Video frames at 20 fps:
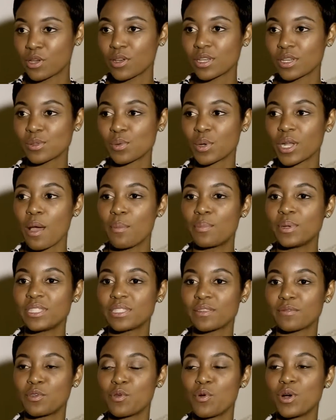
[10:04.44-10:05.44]
Because mm-hmm. what
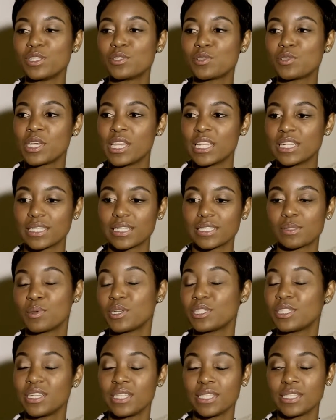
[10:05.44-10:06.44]
happens if you want to get in,
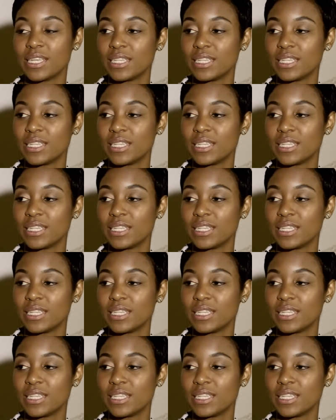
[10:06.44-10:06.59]
especially